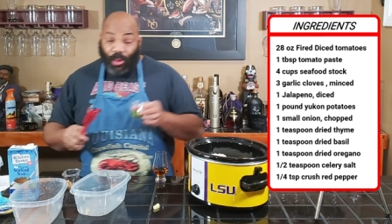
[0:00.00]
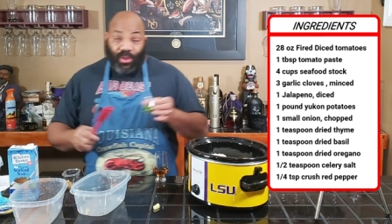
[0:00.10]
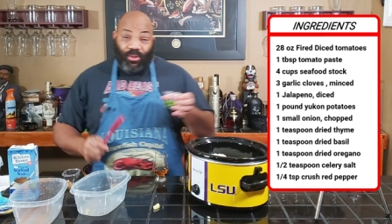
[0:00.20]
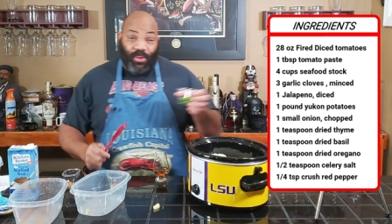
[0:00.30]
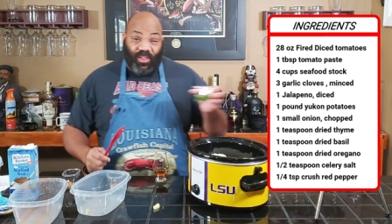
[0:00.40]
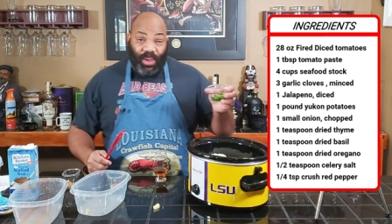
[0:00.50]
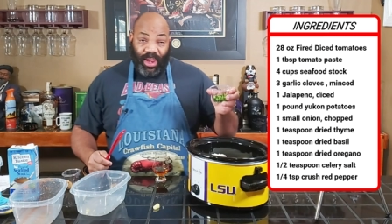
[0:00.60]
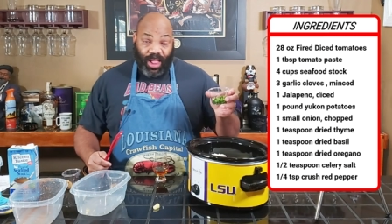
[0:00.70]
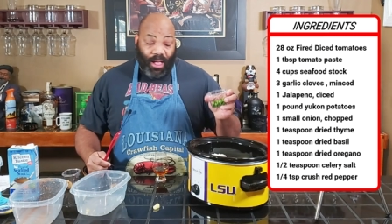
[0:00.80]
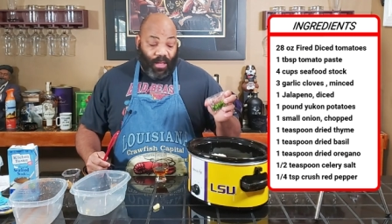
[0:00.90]
The original
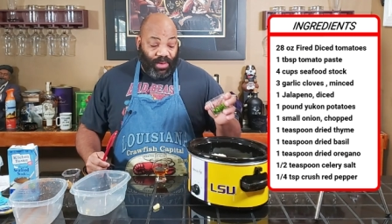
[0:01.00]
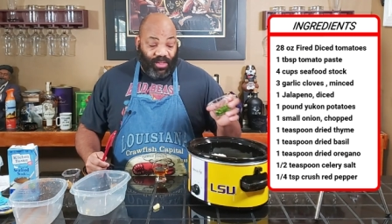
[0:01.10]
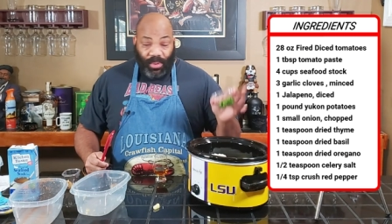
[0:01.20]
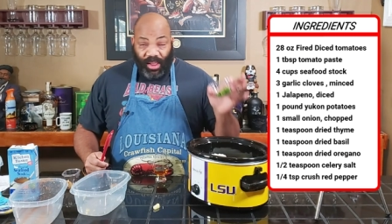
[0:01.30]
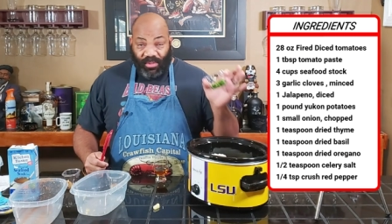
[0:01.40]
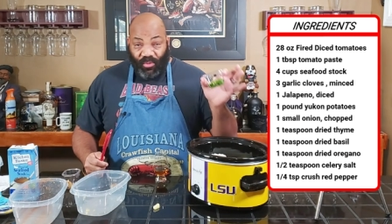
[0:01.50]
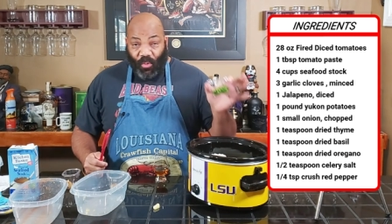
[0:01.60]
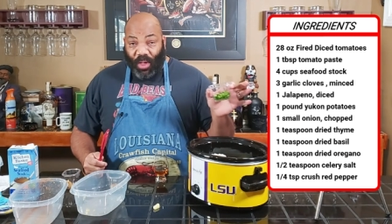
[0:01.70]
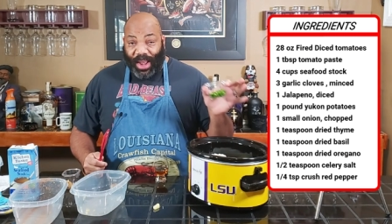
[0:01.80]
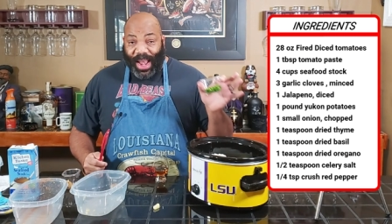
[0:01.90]
recipe didn't call for this, but this is
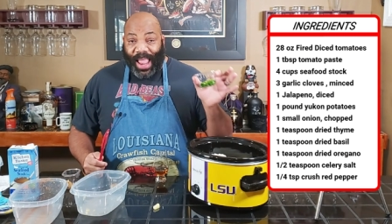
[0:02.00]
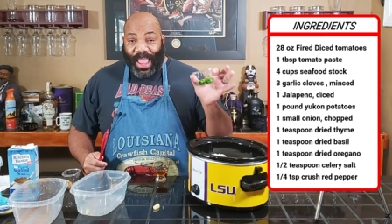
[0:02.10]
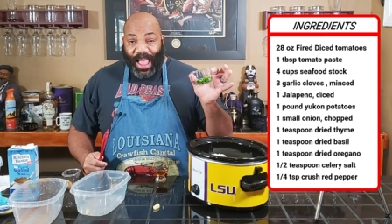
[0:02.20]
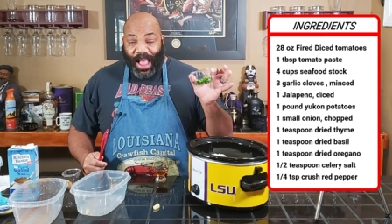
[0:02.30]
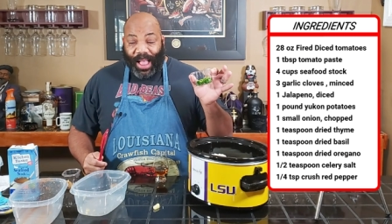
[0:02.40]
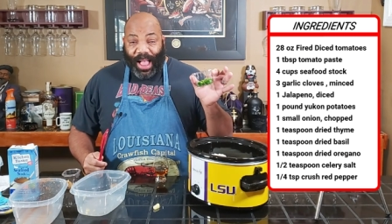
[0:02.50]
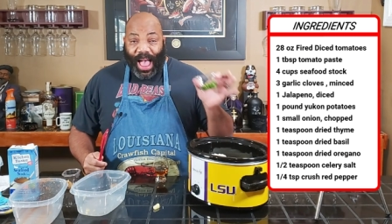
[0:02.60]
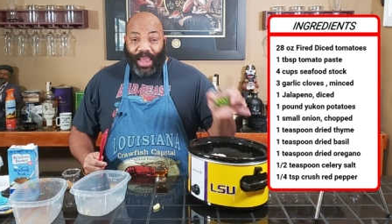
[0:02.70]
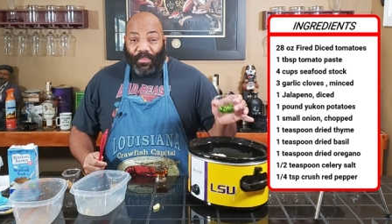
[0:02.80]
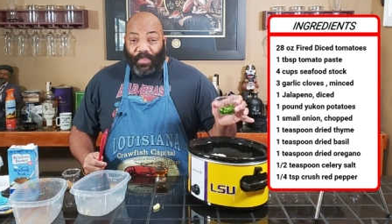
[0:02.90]
one uh,
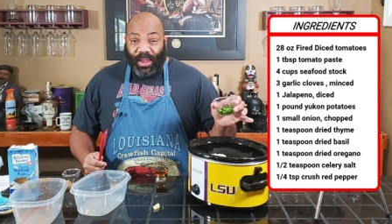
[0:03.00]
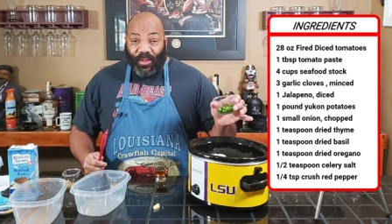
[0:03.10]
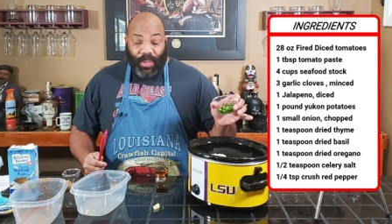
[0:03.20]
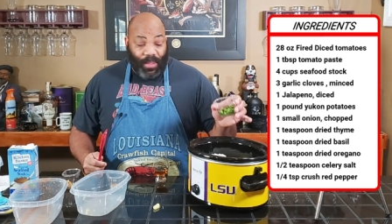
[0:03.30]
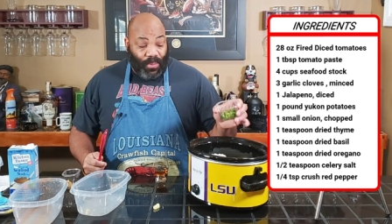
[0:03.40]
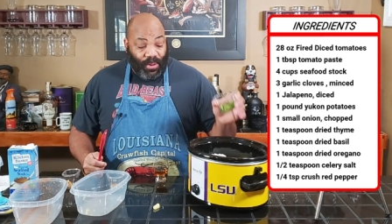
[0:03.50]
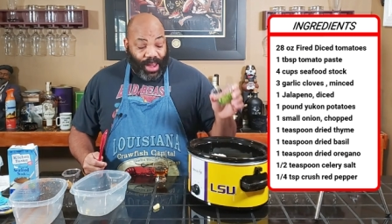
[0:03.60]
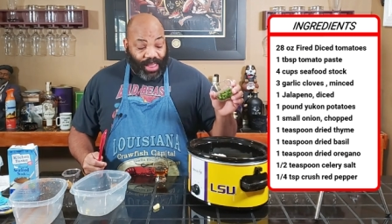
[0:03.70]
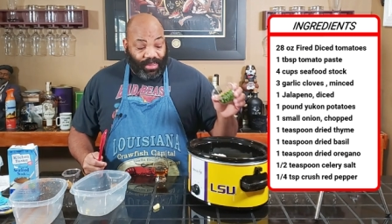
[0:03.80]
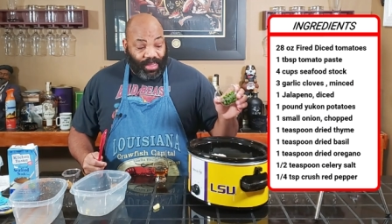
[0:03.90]
jalapeno pepper
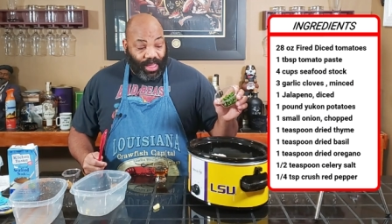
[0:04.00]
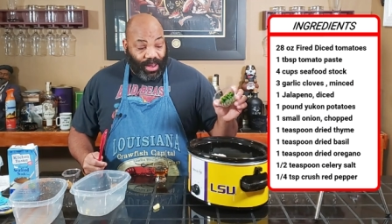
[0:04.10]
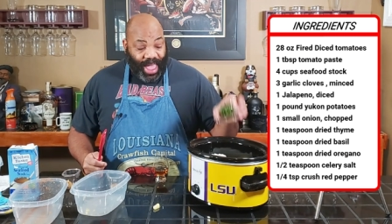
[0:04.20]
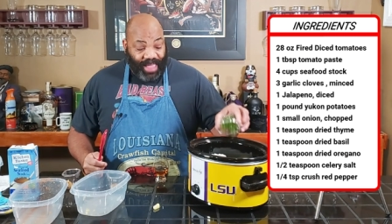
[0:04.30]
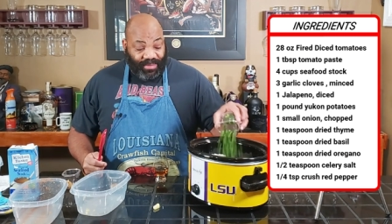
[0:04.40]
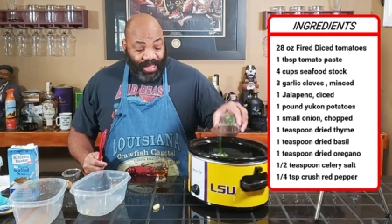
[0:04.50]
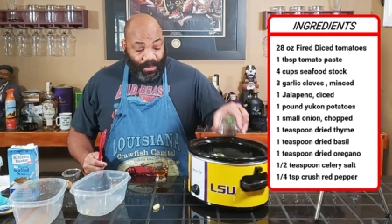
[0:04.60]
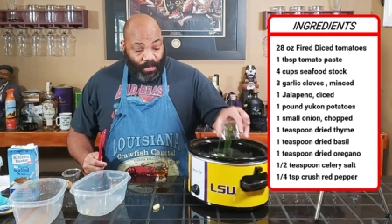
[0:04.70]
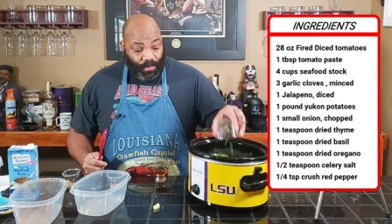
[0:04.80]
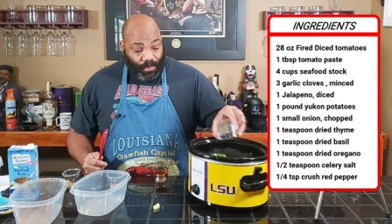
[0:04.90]
that's uh, diced
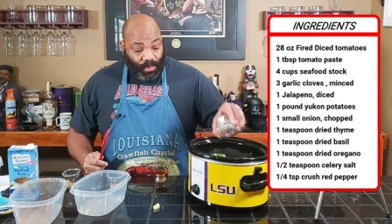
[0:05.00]
up.